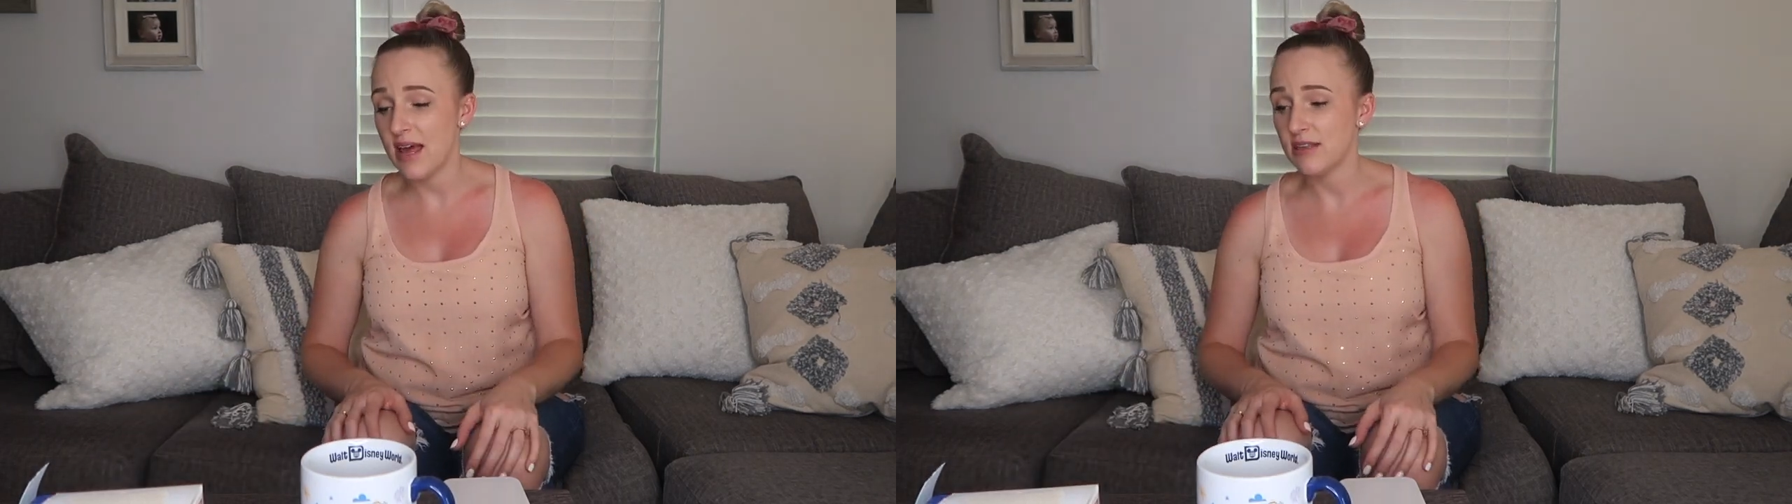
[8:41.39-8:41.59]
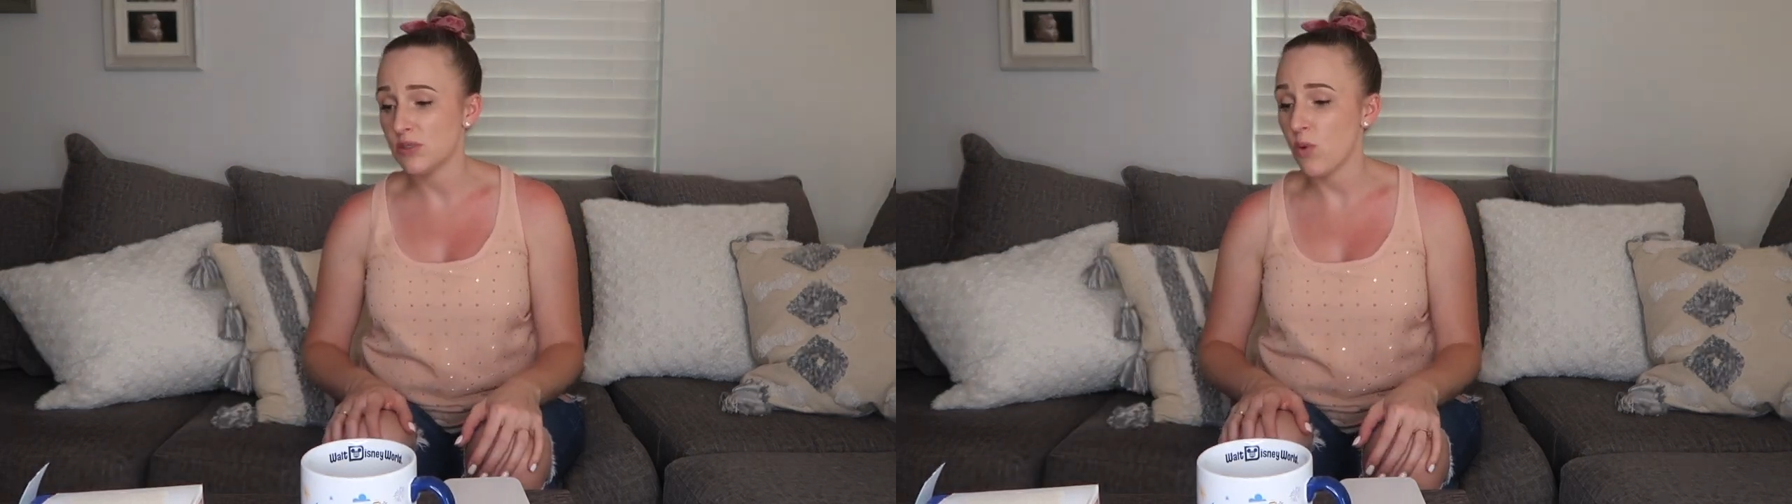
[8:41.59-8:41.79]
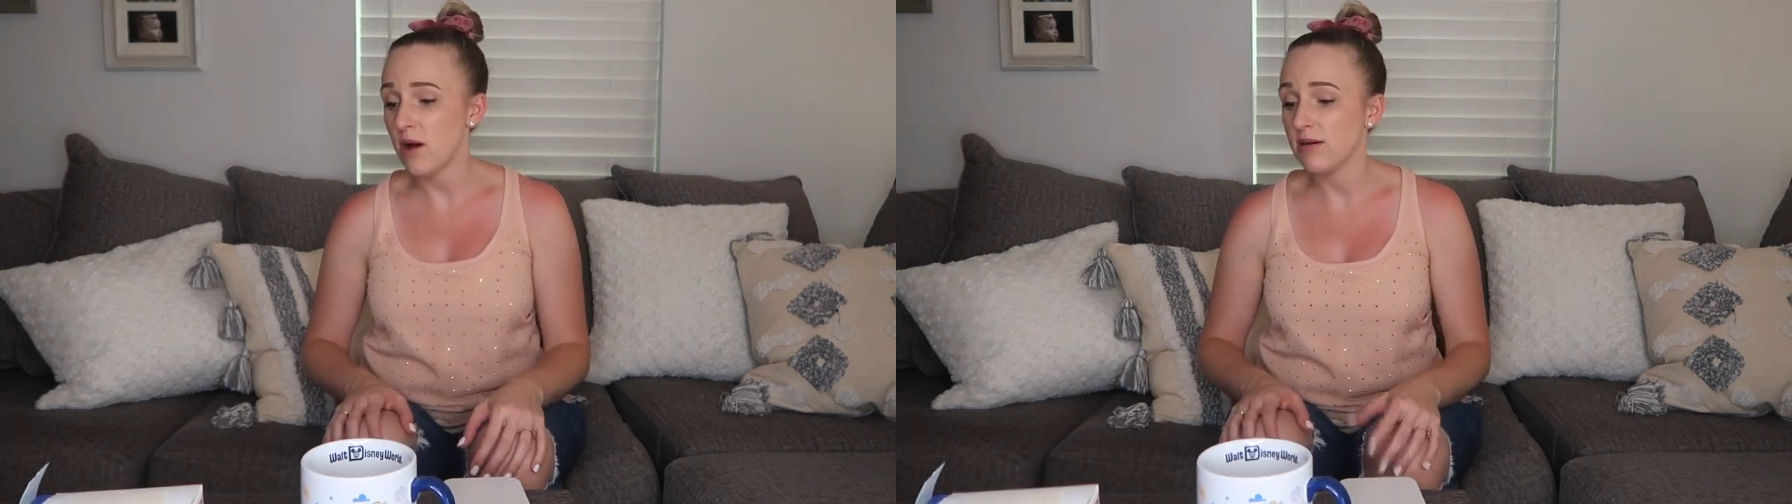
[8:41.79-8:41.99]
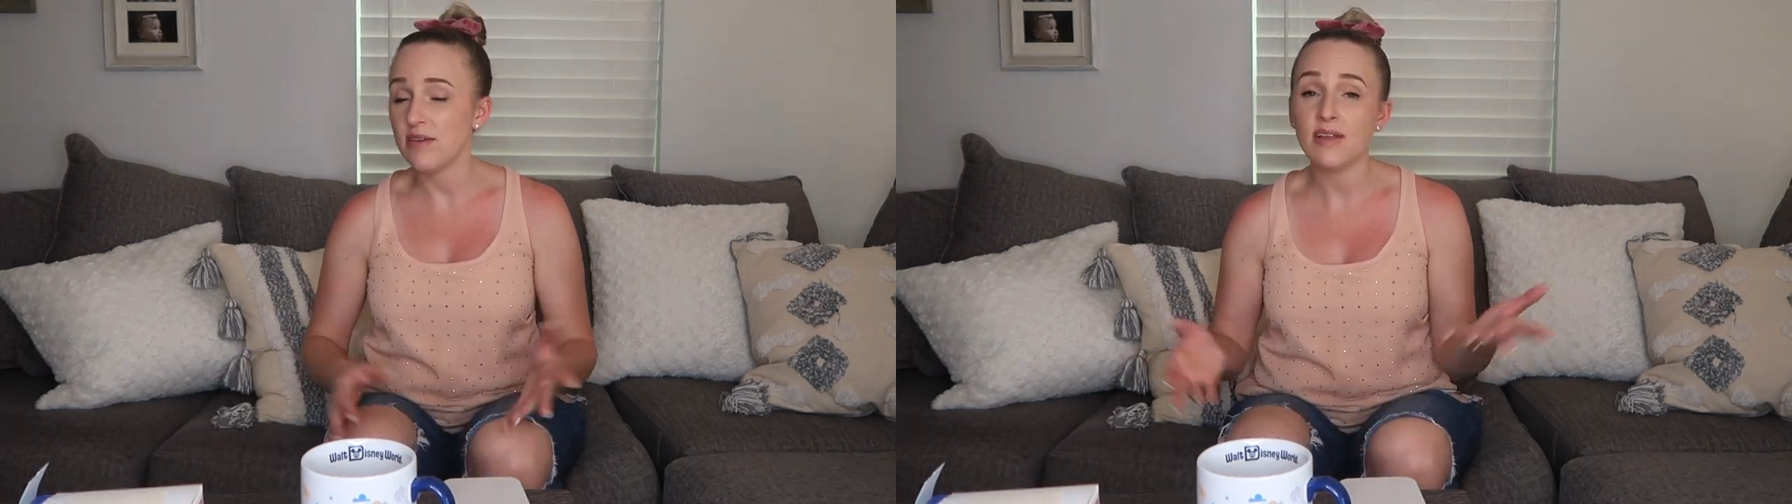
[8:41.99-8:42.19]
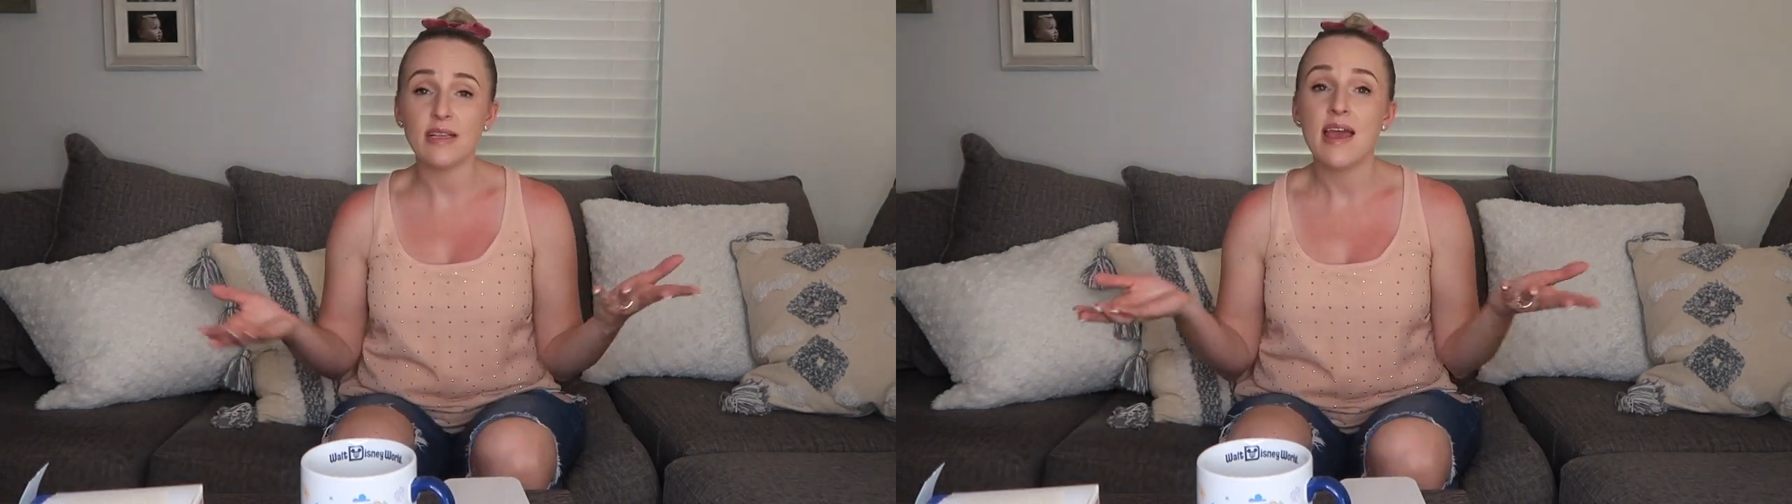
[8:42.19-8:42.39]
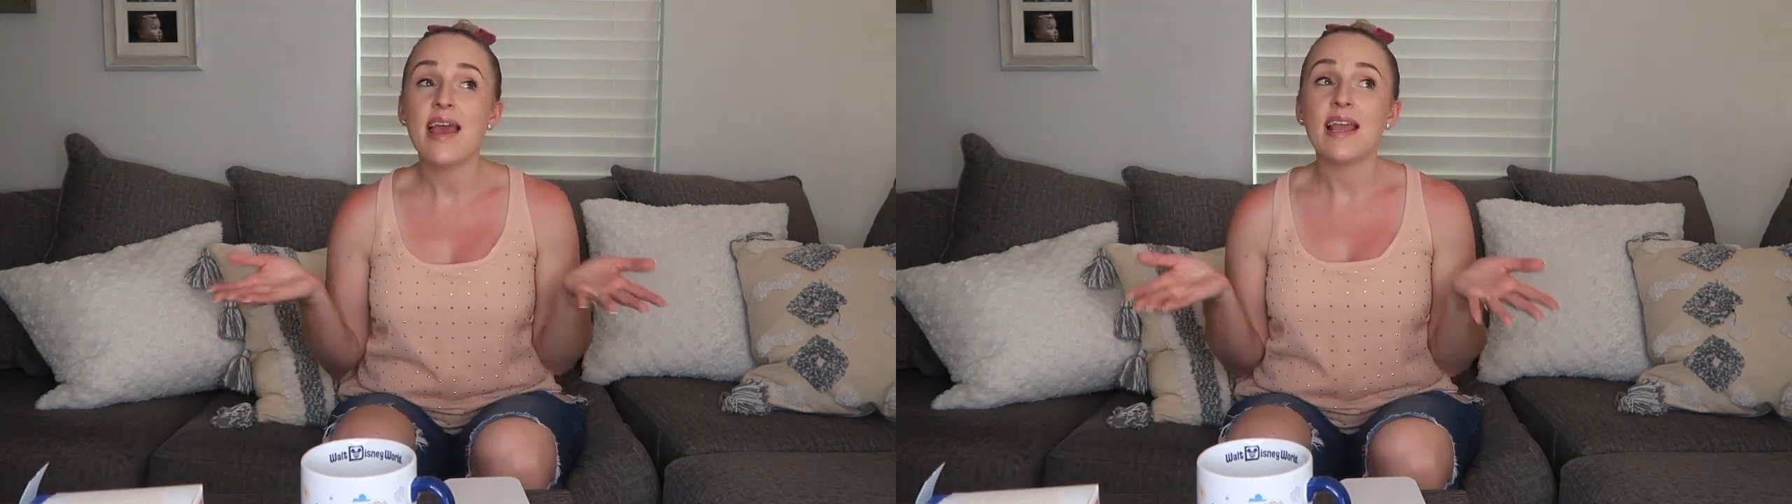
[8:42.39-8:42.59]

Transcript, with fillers: that as well, even,